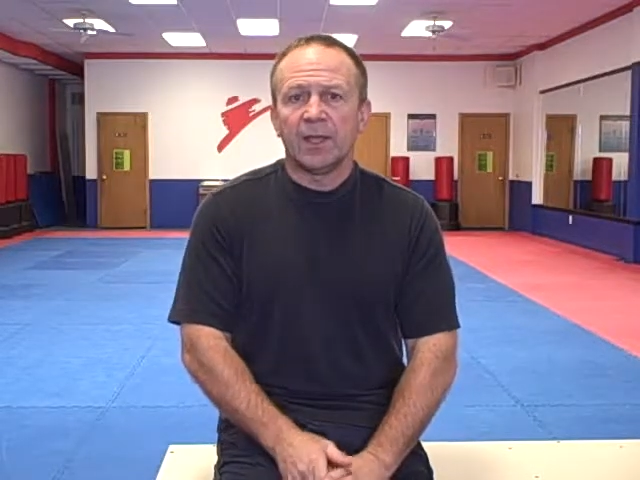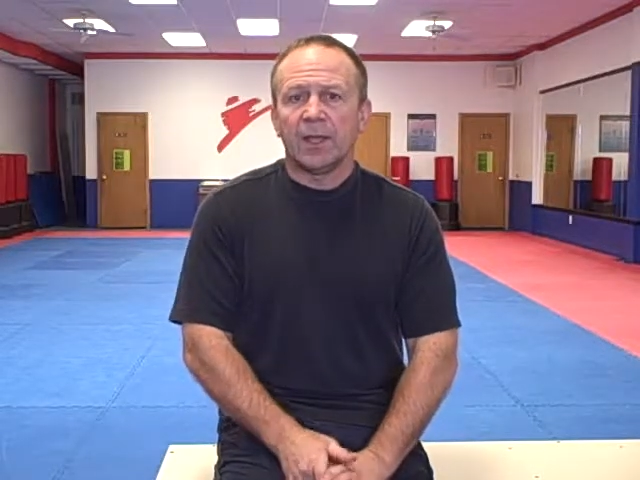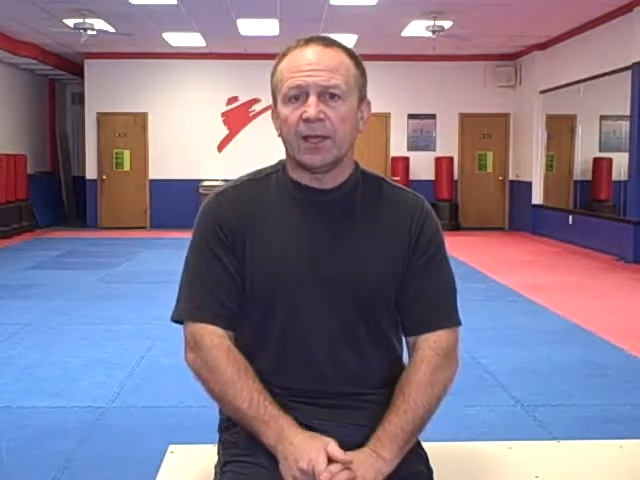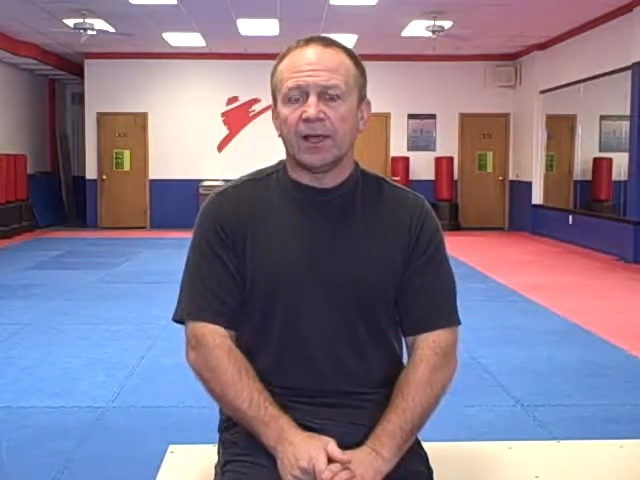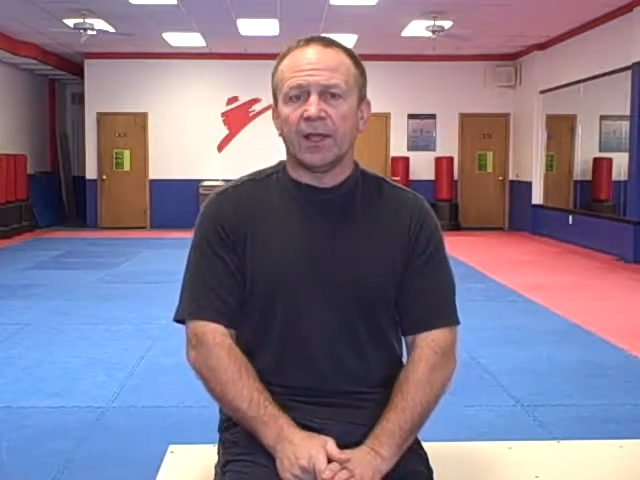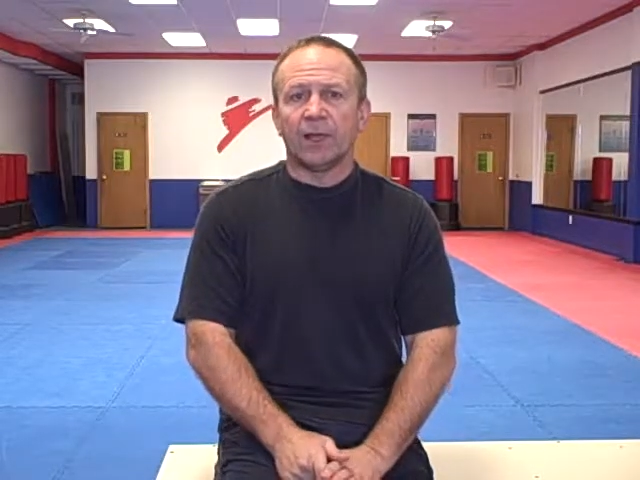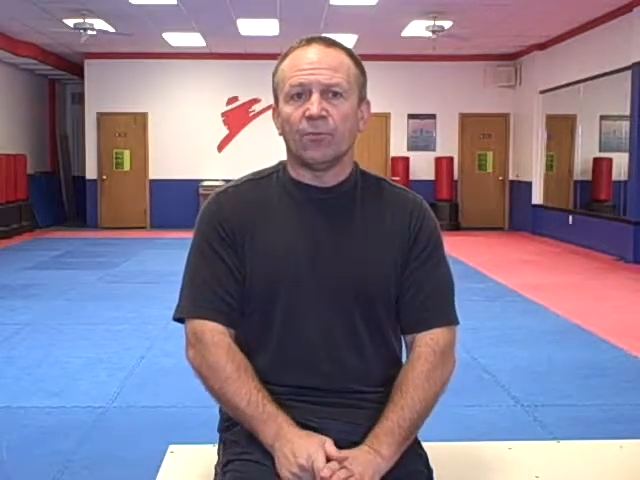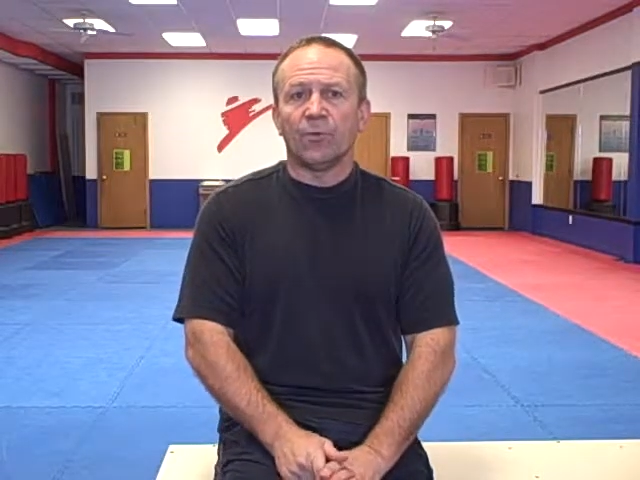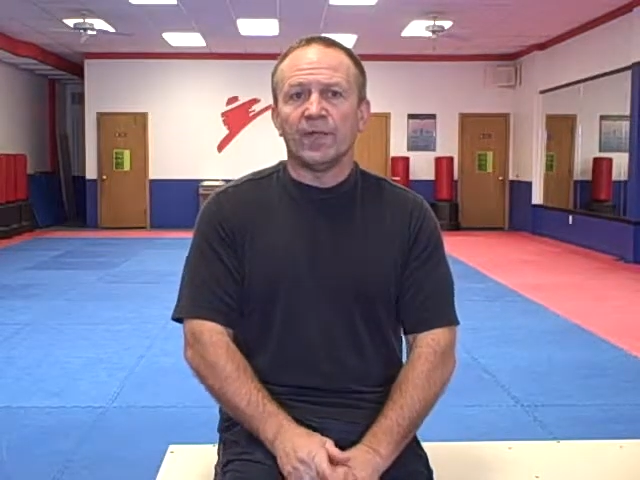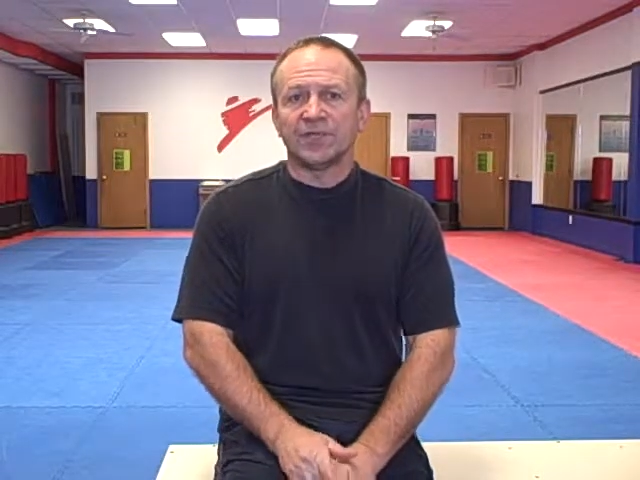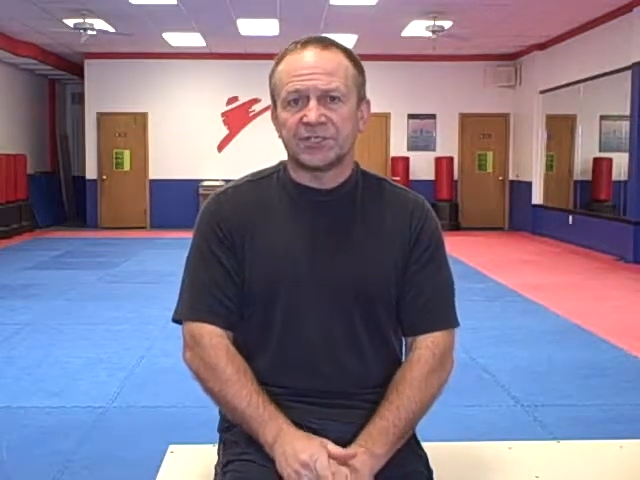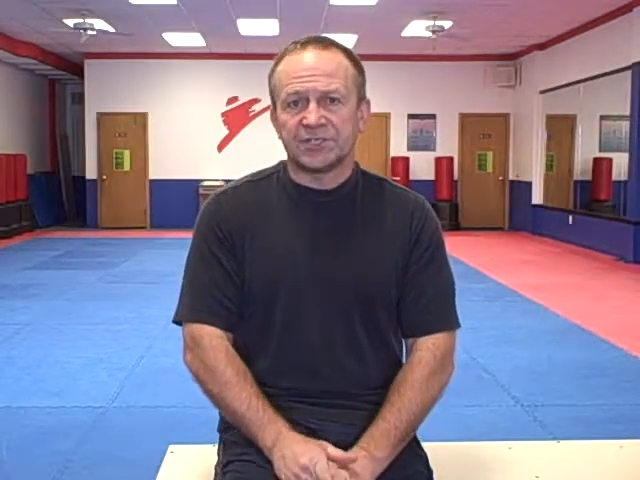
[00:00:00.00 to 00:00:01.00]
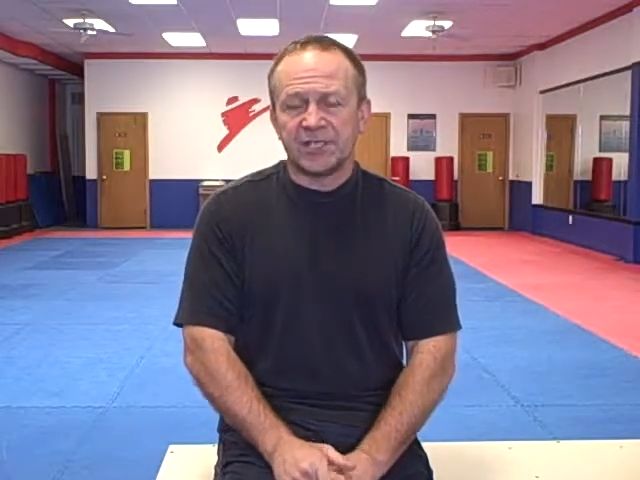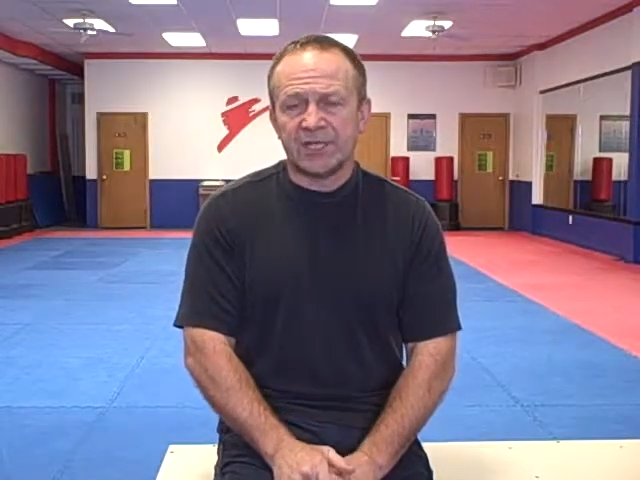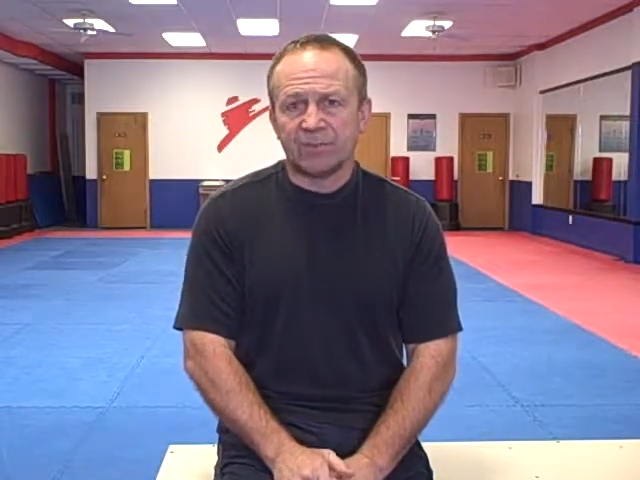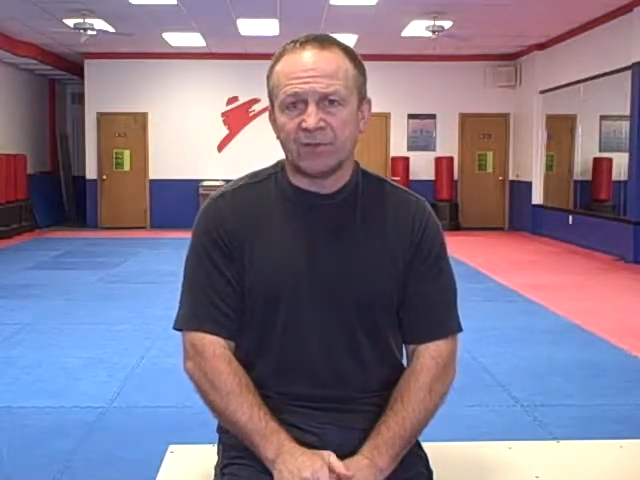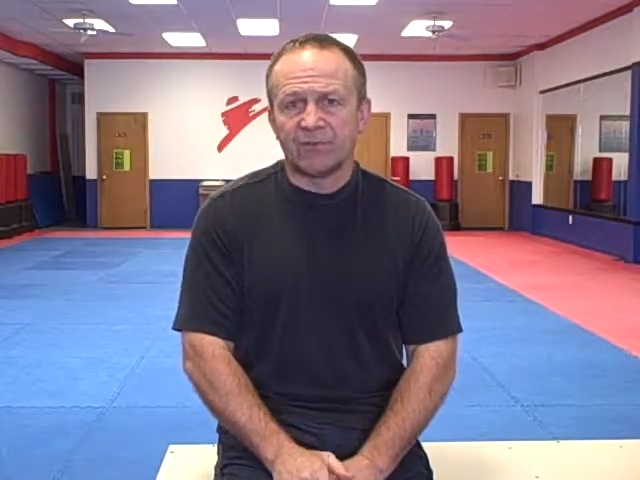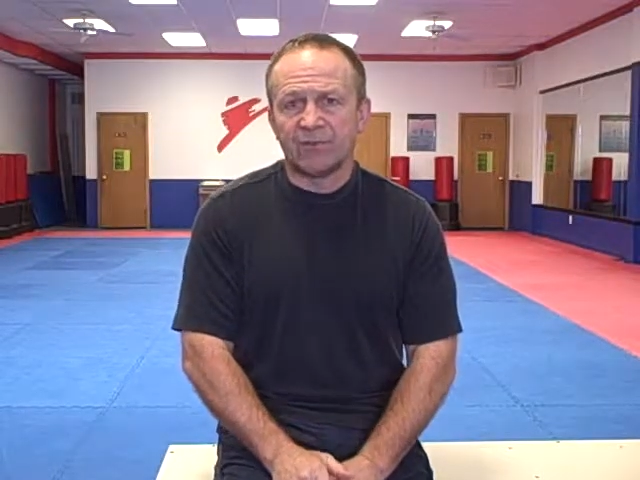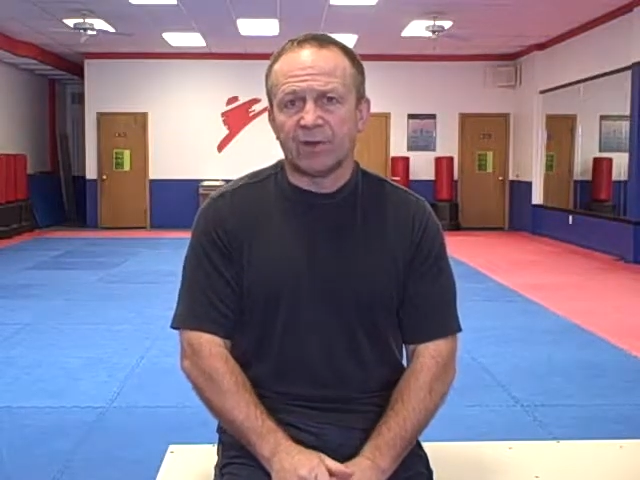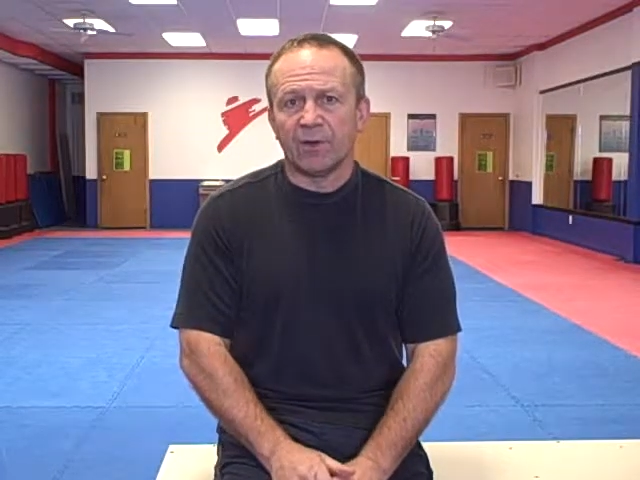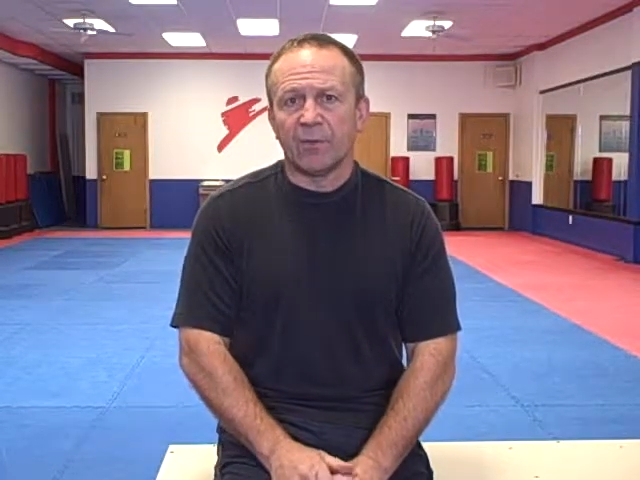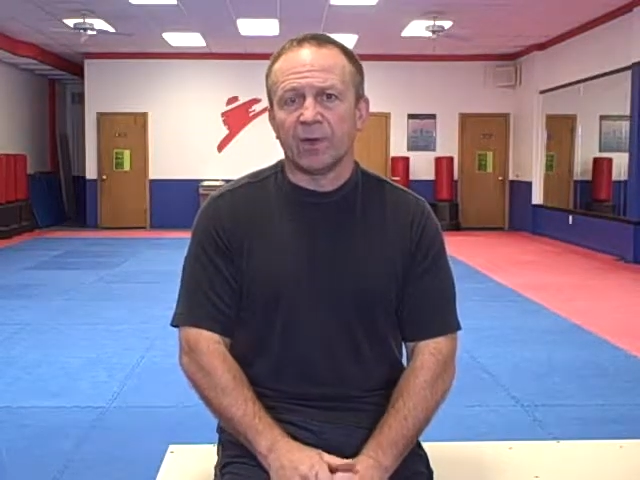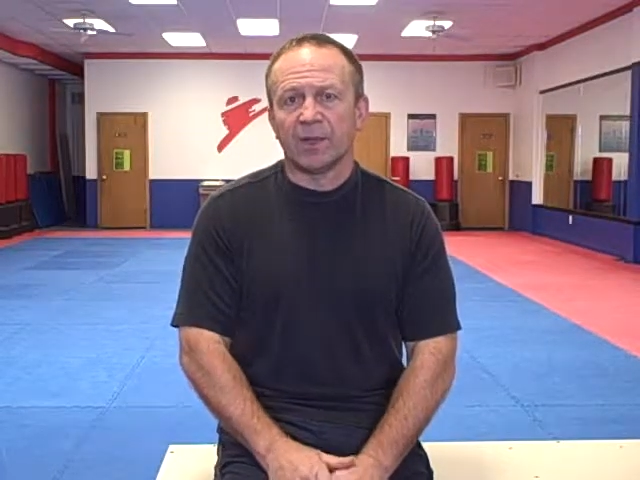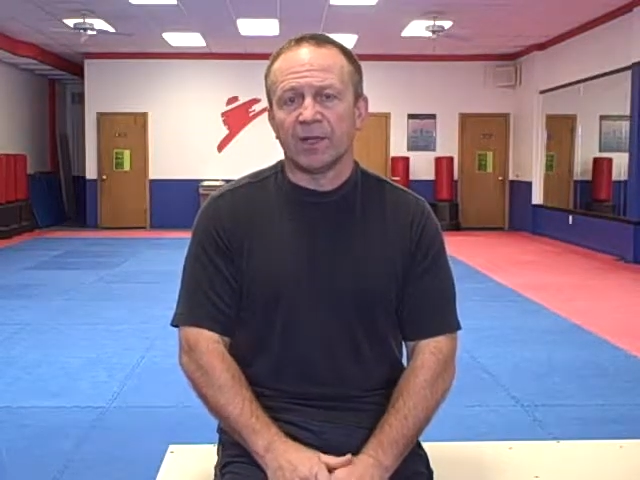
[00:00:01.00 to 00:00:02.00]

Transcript: and we as a team did very well.